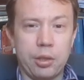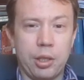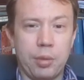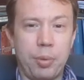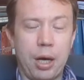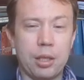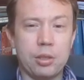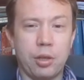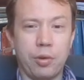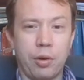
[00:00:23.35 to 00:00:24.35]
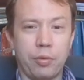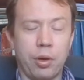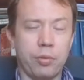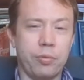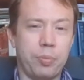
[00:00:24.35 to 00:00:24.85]
in the past
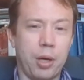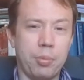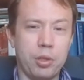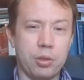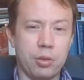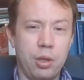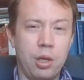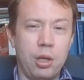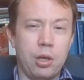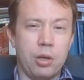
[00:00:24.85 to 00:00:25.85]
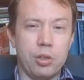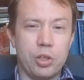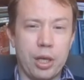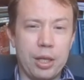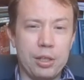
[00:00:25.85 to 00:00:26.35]
I've published on
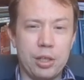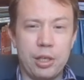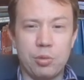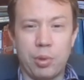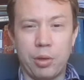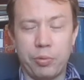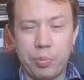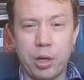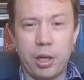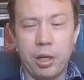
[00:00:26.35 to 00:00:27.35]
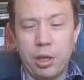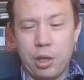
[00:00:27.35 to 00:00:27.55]
Schelling, so he's one of my